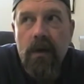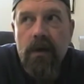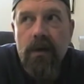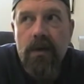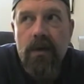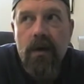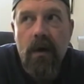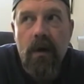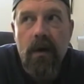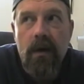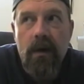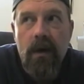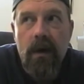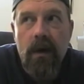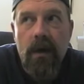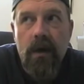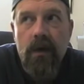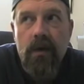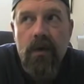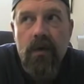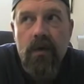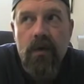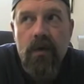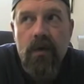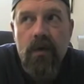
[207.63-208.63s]
started
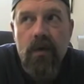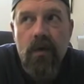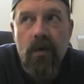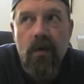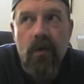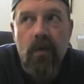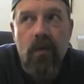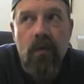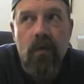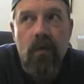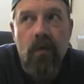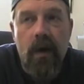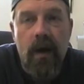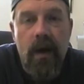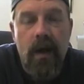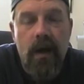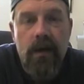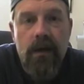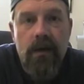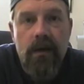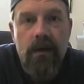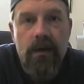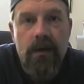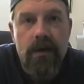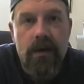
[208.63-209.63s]
things way
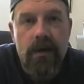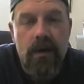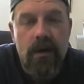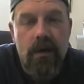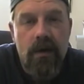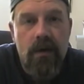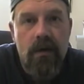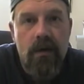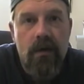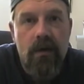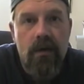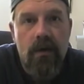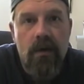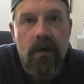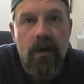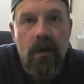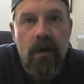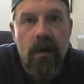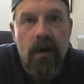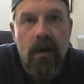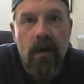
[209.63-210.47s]
too soon